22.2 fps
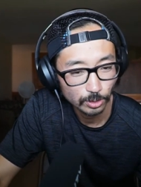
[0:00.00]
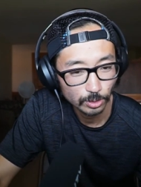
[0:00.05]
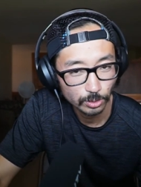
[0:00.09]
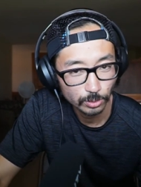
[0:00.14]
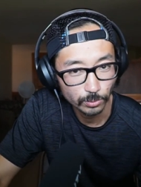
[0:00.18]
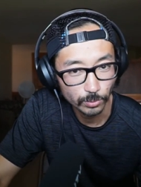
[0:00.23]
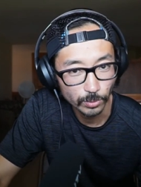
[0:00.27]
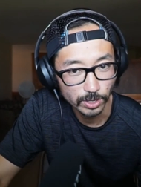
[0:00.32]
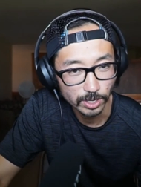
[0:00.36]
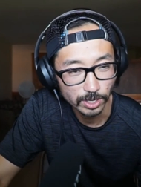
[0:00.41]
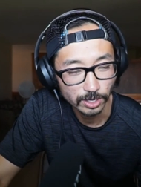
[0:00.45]

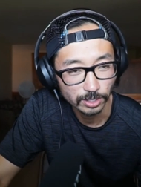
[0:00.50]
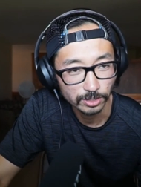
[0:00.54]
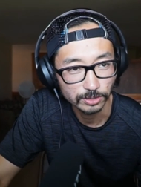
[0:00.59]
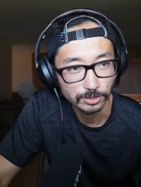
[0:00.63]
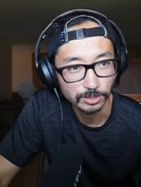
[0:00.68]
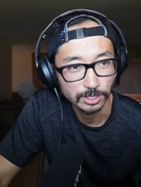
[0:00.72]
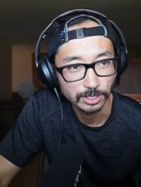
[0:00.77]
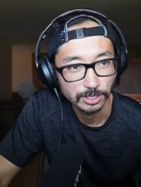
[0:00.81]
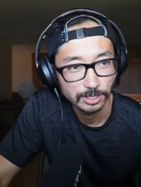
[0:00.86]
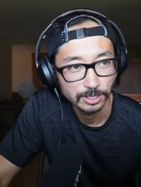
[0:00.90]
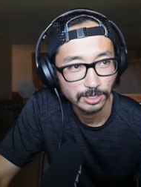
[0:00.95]
300.
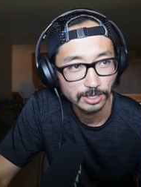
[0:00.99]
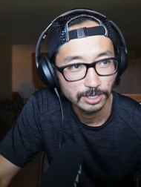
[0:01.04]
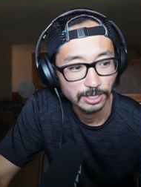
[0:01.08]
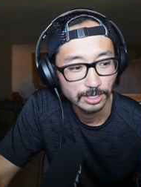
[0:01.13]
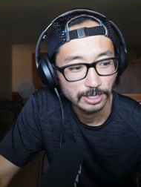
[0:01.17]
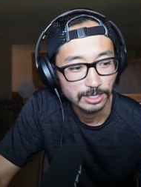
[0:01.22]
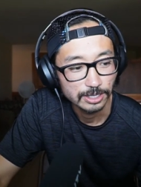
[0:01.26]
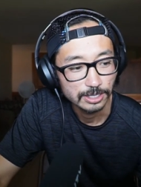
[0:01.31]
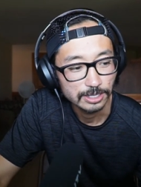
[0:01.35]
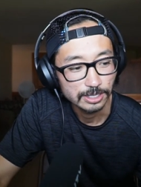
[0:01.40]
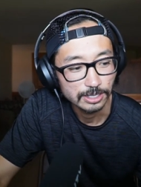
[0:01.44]

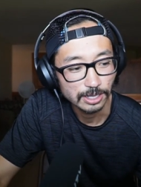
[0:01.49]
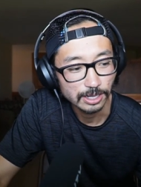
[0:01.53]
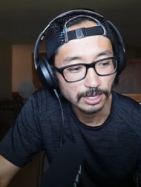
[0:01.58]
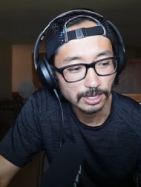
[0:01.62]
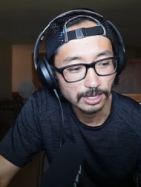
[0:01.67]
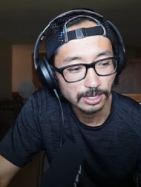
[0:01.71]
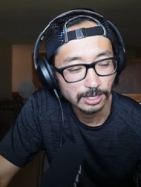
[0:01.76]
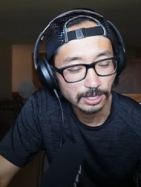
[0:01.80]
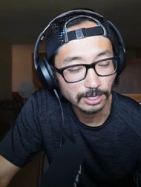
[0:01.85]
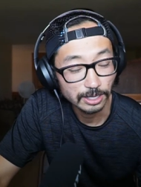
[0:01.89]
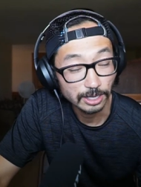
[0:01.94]

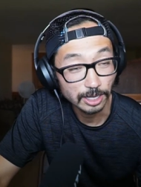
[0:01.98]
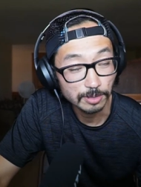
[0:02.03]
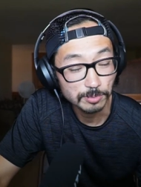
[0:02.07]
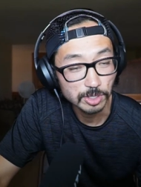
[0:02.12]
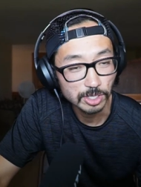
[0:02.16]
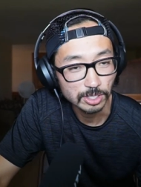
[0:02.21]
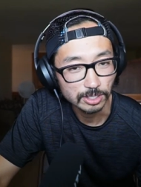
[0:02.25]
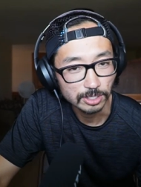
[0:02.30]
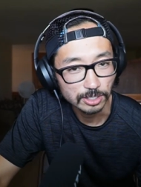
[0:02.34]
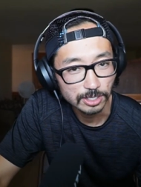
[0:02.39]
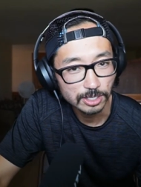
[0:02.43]
I
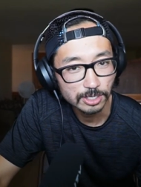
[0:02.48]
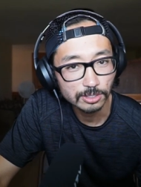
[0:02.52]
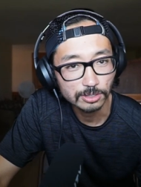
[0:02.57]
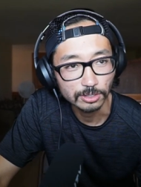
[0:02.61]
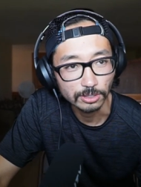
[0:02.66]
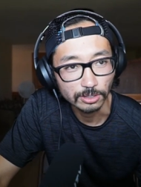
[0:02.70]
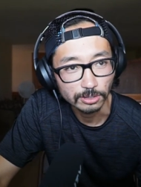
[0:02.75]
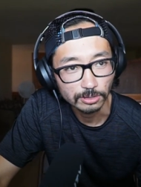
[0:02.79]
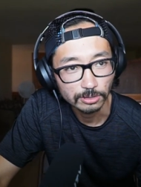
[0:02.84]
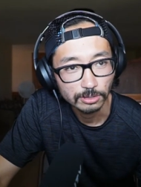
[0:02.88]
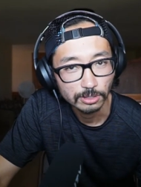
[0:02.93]
mean,
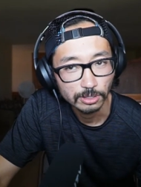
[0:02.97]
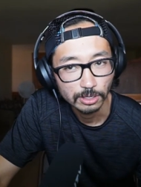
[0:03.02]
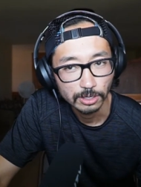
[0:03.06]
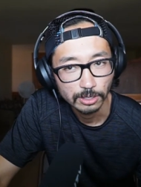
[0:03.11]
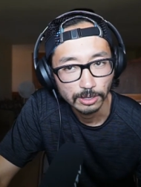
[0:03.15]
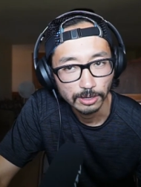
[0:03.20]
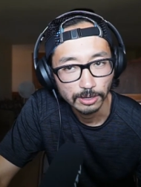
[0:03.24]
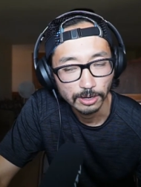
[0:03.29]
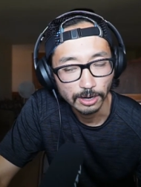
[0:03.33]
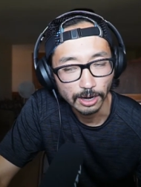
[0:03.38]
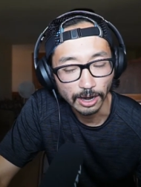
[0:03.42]
either
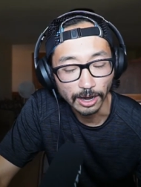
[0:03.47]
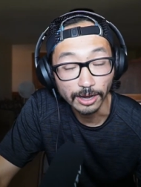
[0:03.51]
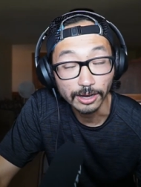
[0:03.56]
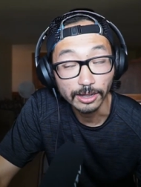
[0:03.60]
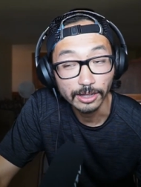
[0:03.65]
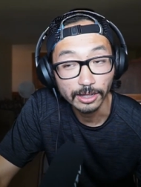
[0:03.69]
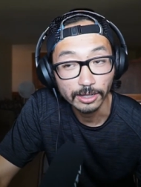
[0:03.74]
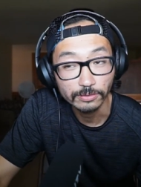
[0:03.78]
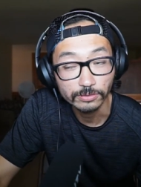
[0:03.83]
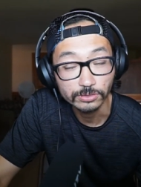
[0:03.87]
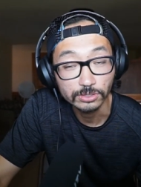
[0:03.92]
I
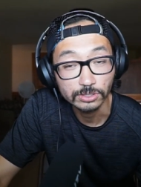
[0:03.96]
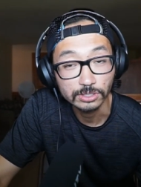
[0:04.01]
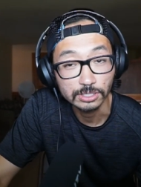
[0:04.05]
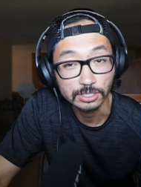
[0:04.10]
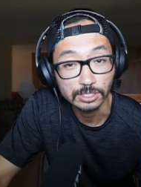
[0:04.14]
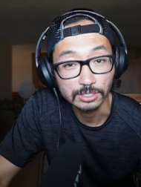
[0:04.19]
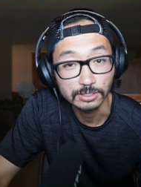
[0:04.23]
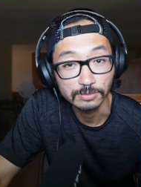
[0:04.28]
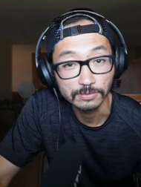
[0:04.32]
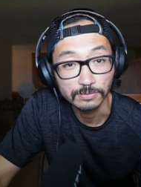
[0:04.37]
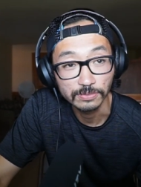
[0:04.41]
have
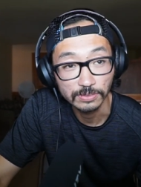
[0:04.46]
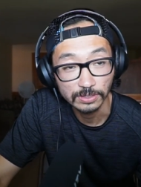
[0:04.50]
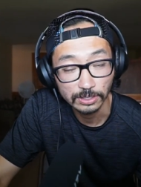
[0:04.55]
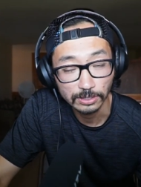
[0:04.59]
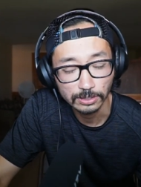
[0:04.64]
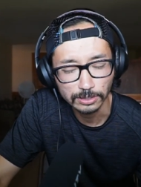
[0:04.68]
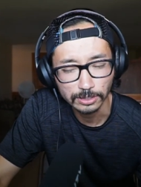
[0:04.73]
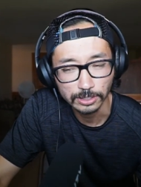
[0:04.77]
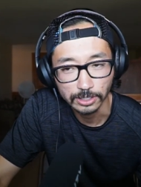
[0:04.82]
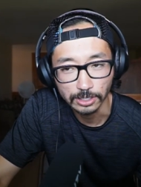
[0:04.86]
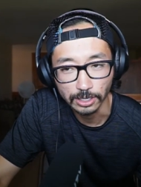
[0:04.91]

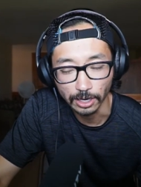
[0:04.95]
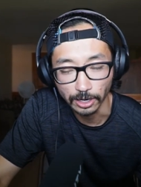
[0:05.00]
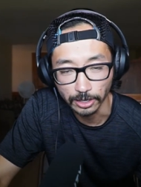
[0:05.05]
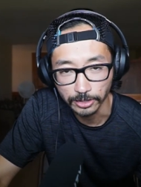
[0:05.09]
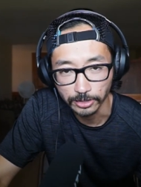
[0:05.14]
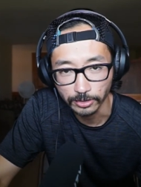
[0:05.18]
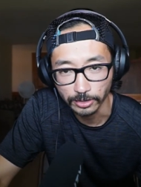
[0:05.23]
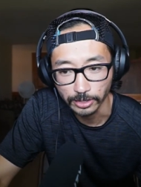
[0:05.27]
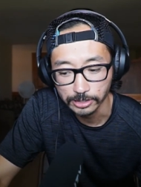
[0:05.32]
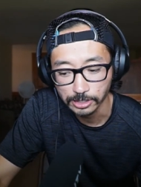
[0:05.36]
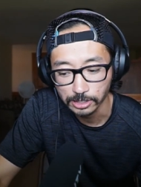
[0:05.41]
severely
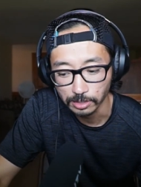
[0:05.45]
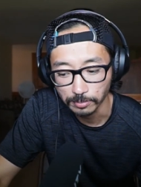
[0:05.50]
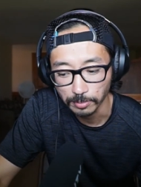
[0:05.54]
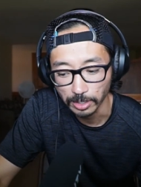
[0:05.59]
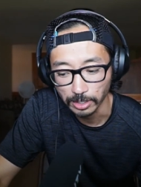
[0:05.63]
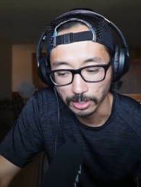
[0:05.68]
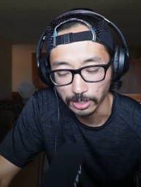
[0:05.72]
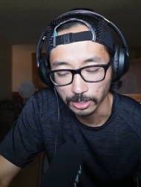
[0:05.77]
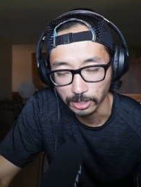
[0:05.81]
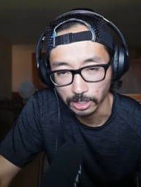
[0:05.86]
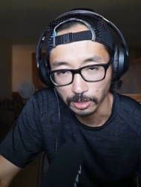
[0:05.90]

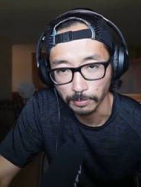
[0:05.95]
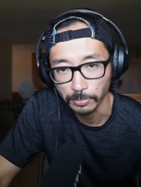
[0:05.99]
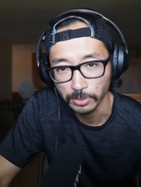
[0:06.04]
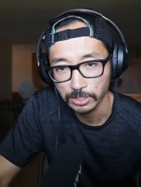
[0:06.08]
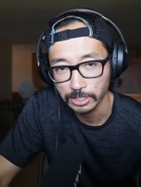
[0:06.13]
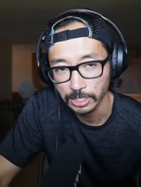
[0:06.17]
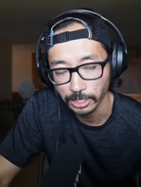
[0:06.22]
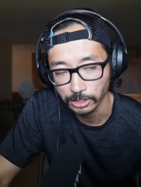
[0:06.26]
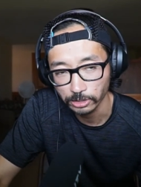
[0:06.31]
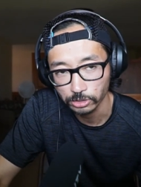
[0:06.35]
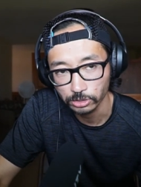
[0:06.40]
underestimated the
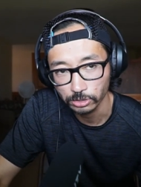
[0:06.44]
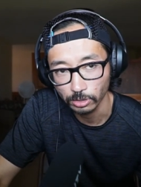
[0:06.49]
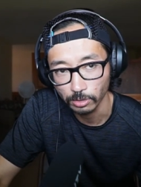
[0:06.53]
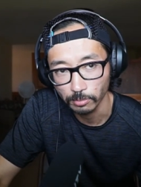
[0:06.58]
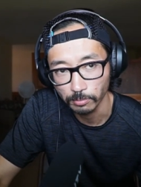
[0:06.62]
potential